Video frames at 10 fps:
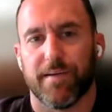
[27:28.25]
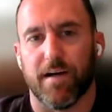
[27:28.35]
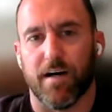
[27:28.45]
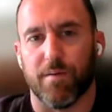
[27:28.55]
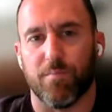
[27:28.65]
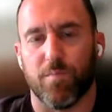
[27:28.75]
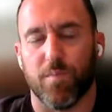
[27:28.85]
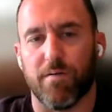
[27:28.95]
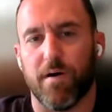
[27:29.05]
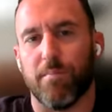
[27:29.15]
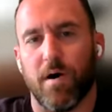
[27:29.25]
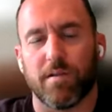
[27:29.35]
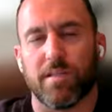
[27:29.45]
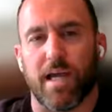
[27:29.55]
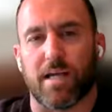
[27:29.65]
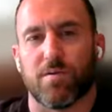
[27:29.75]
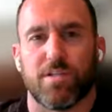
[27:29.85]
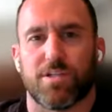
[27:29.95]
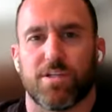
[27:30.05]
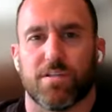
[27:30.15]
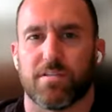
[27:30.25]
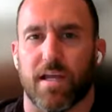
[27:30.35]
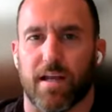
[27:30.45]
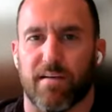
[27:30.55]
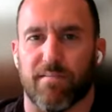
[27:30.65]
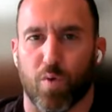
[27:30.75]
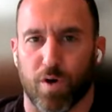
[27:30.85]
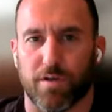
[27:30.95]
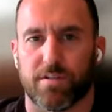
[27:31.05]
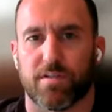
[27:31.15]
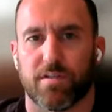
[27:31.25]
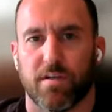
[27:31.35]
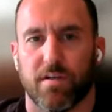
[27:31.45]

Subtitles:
Among the acquisitions that have worked,